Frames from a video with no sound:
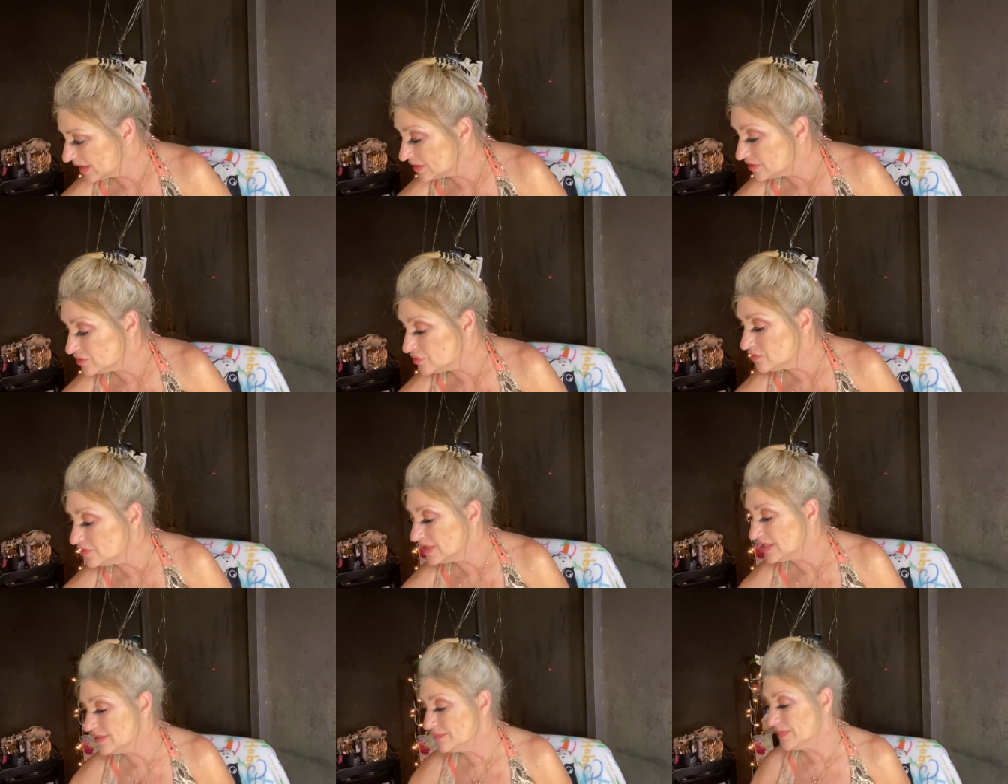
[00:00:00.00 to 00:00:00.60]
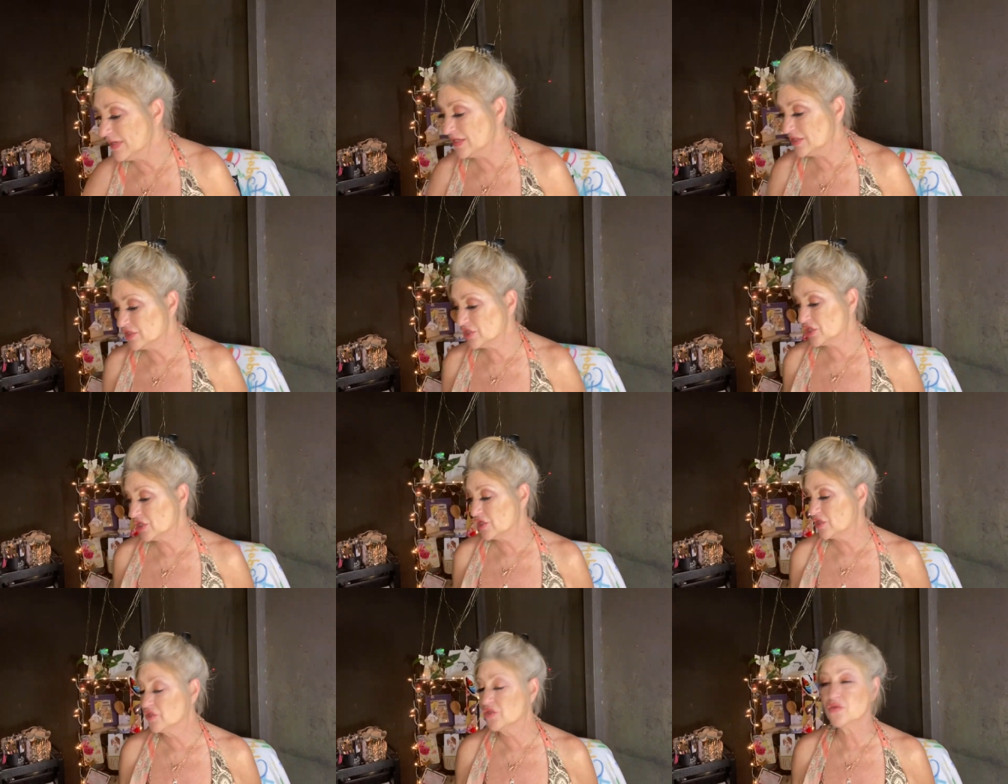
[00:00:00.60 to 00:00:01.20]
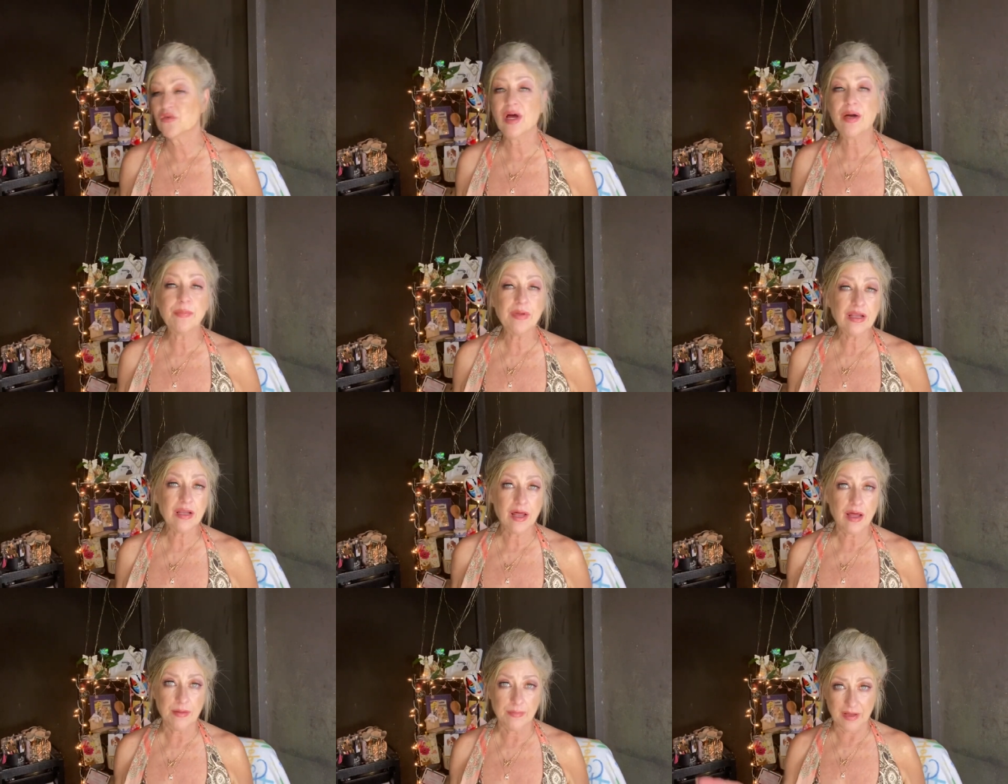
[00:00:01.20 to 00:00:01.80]
do need to make sure drama
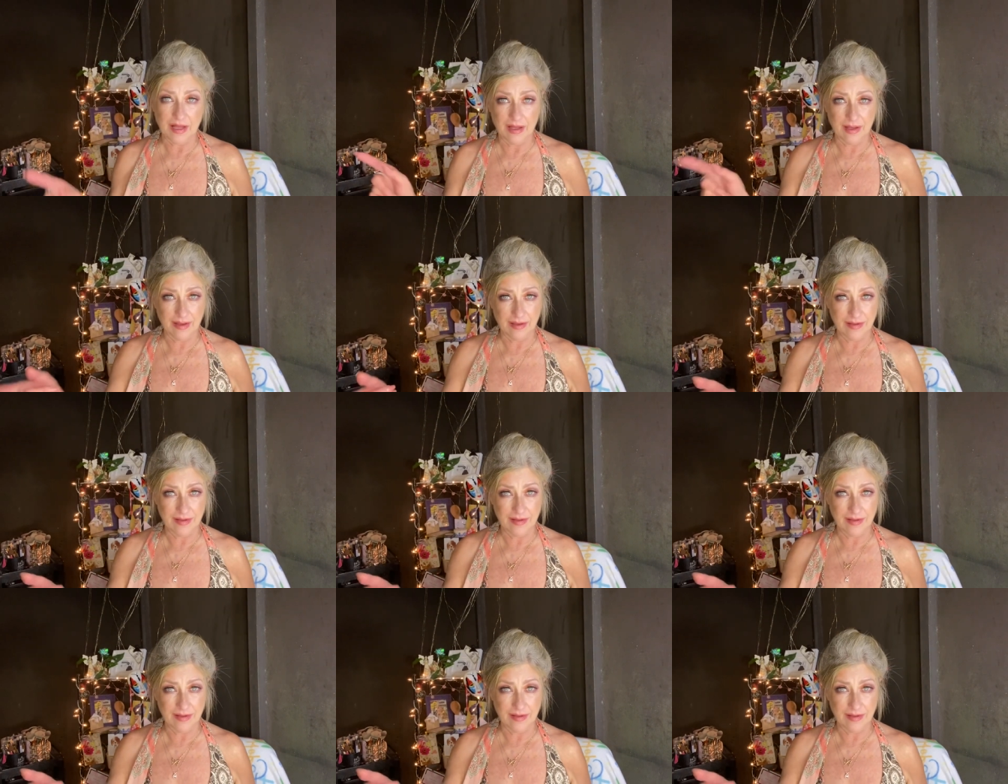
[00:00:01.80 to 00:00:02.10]
llama.